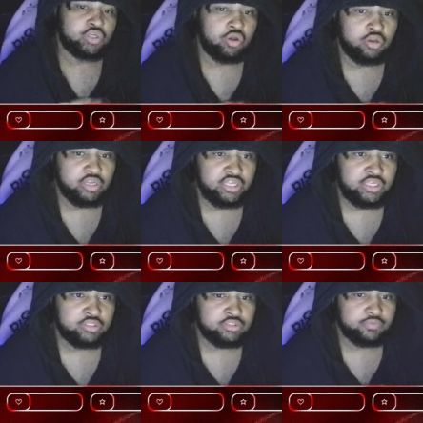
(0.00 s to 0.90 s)
all of
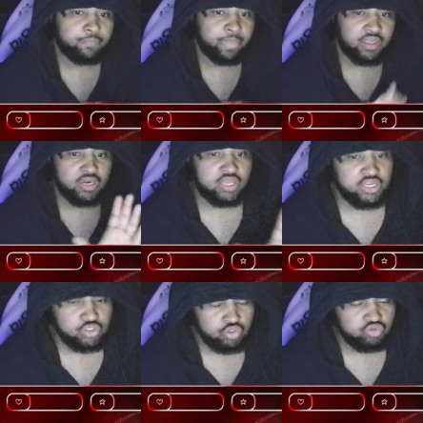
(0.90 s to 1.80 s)
these, and in
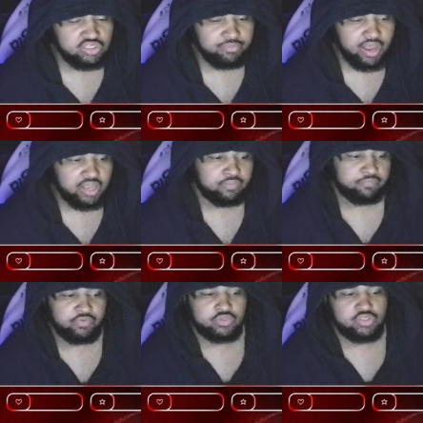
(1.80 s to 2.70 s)
case you do see mine,
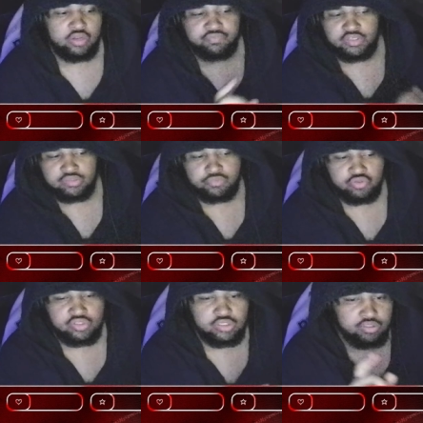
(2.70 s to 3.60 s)
first off, this
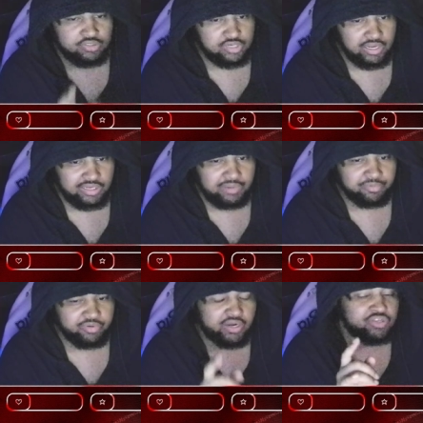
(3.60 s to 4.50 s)
music is not
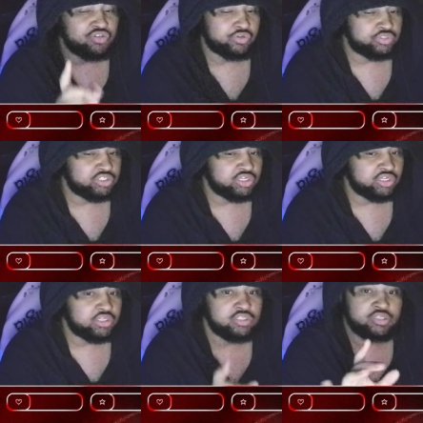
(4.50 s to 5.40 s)
copyrighted, so you're chilling.
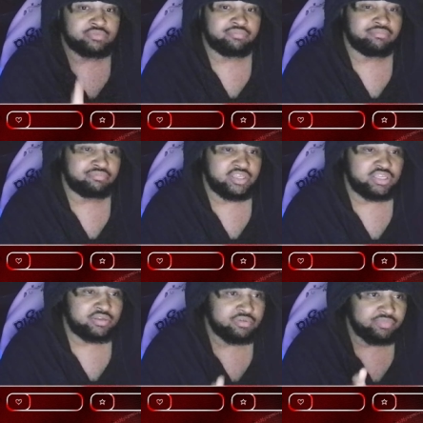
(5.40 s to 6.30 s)
This is
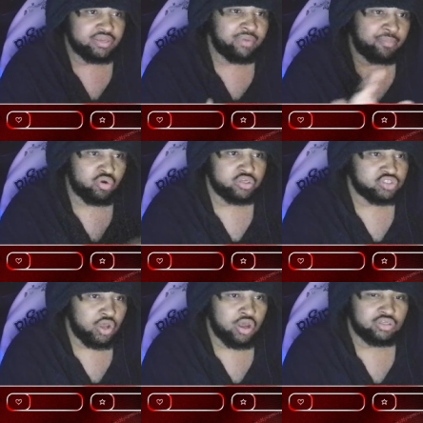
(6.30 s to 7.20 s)
me, me and my boy
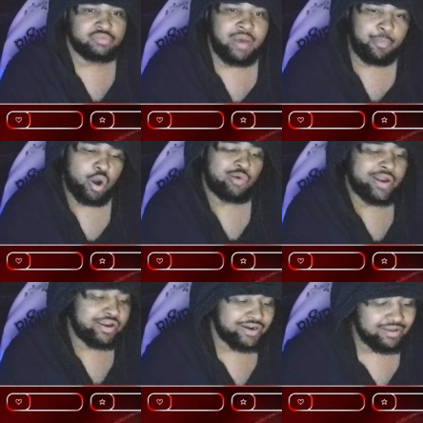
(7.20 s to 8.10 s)
songs, my part right
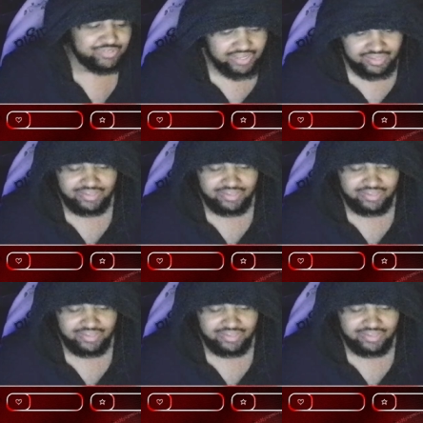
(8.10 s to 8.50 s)
here, know what I'm saying?